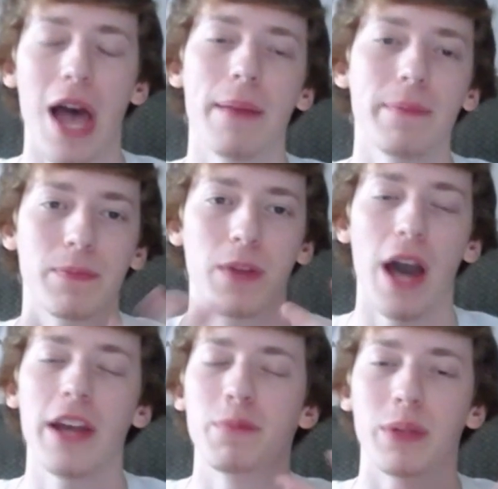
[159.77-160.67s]
I'm
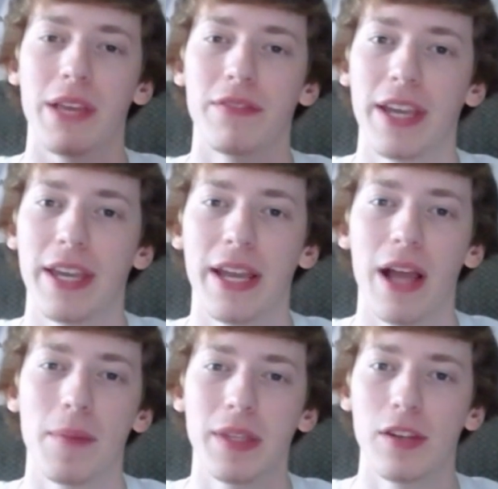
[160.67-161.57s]
kind of believing in it.
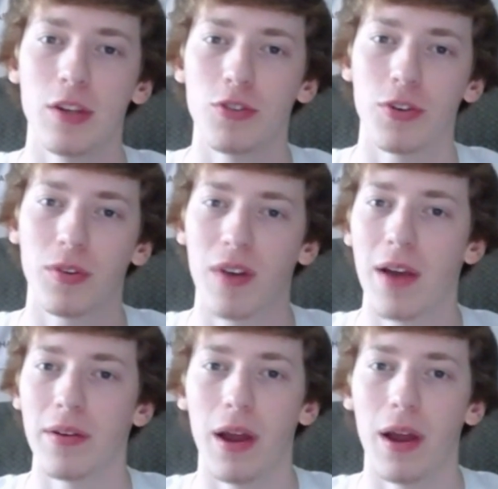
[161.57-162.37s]
I'm in the neutral ground.